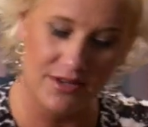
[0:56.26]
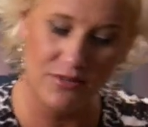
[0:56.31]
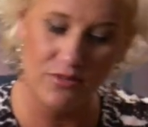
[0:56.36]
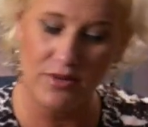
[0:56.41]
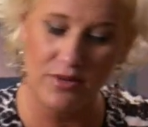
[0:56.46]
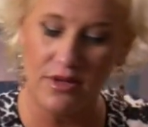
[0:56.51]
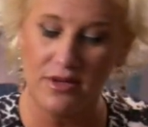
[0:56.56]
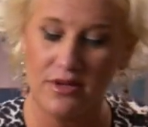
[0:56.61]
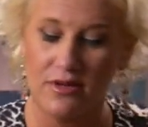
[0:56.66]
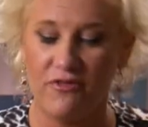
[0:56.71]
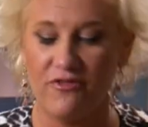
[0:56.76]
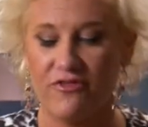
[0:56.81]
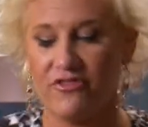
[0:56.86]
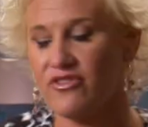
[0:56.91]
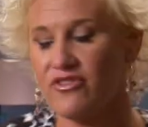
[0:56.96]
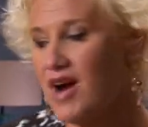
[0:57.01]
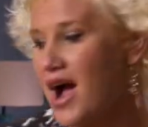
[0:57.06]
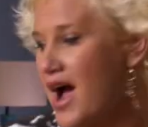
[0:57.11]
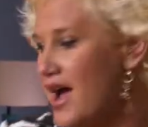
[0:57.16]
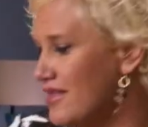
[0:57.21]
and we'll
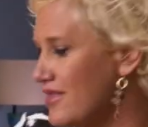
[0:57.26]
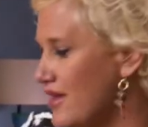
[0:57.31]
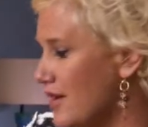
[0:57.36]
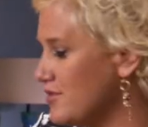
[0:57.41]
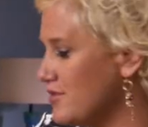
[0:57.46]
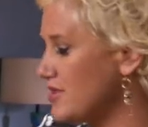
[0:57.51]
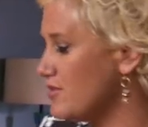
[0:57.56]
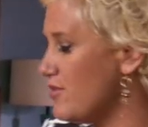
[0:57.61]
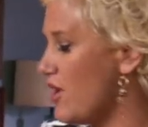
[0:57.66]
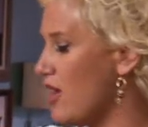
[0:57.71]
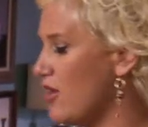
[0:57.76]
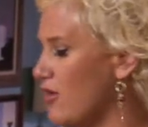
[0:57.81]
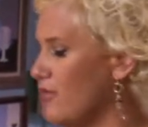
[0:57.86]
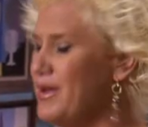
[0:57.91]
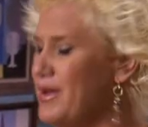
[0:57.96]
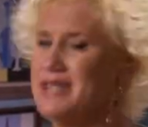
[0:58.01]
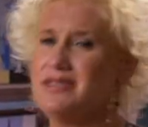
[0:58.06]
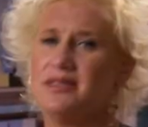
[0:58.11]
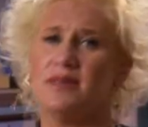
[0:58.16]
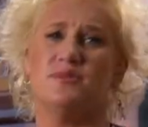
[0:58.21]
fry them tomorrow. It
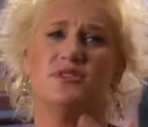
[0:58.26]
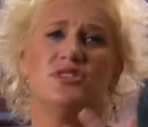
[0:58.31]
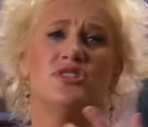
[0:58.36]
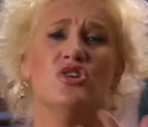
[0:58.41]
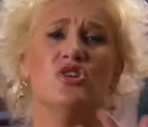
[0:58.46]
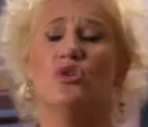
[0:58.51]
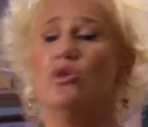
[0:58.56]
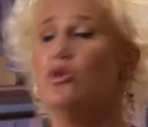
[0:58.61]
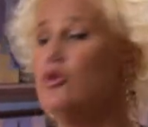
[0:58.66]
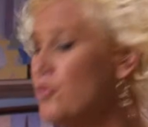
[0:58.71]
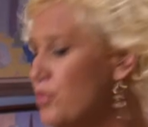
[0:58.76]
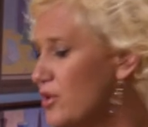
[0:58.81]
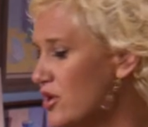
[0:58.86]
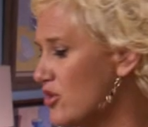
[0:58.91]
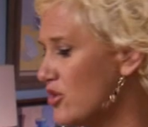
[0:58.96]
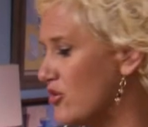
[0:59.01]
makes them super